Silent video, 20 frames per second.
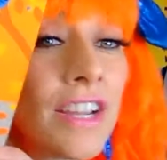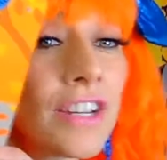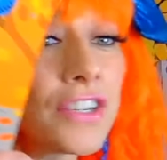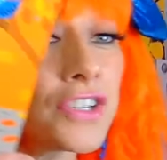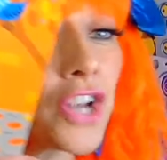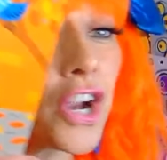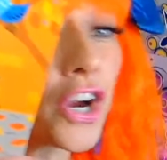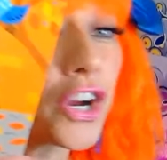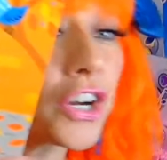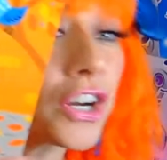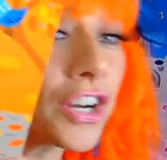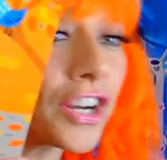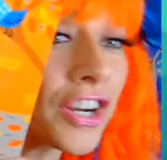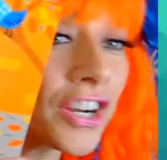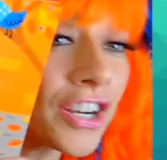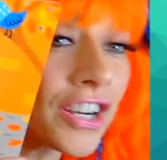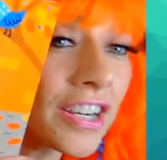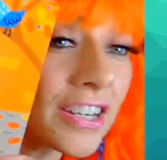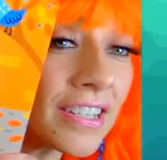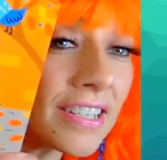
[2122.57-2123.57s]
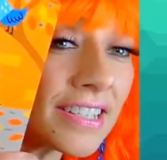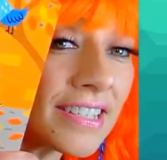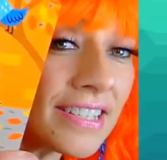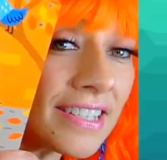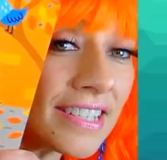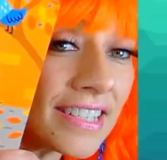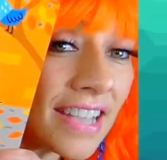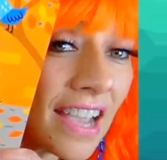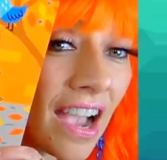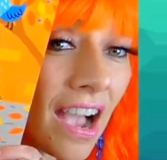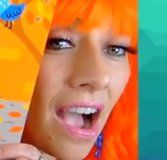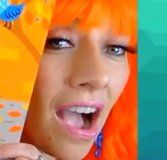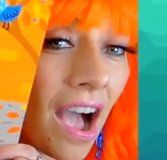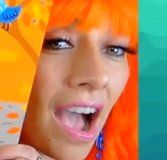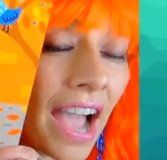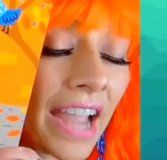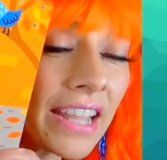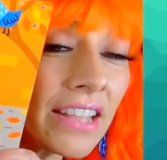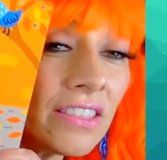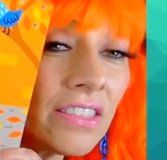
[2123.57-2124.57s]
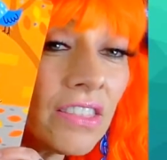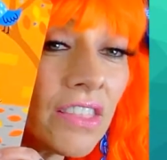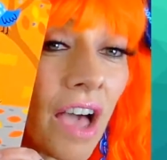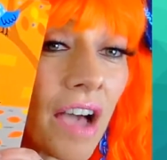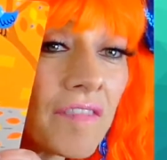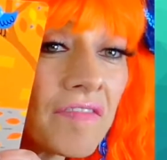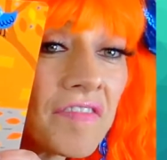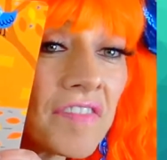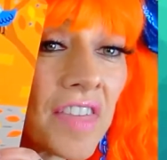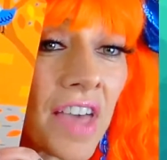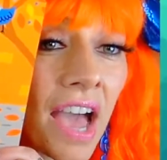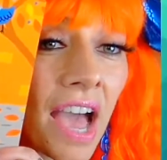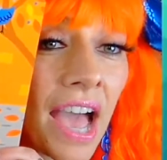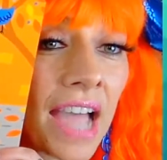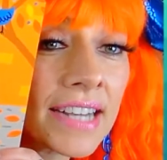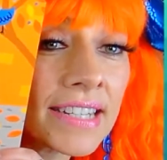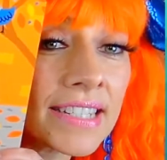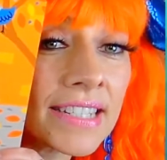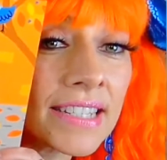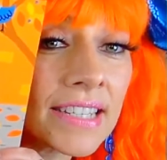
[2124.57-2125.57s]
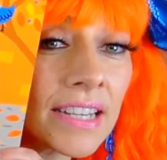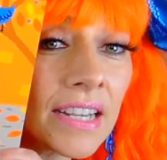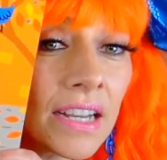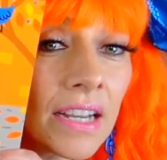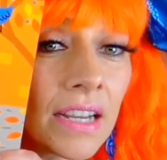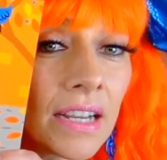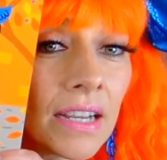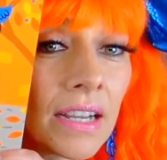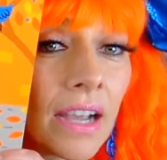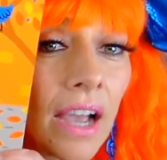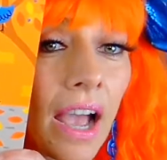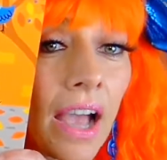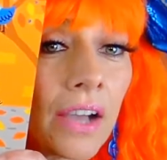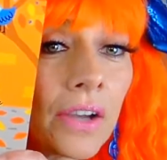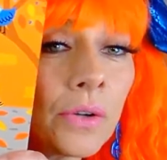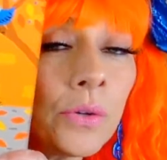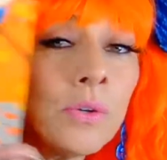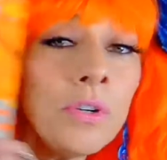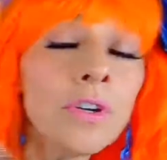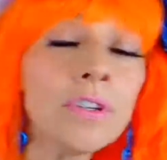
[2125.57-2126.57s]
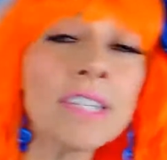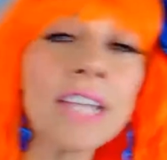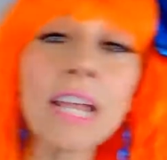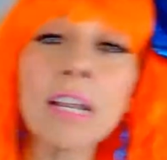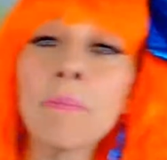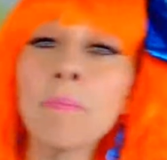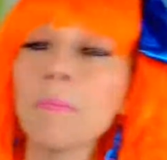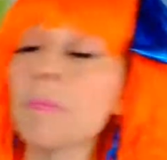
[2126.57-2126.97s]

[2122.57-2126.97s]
turns. I love that. Who knows how to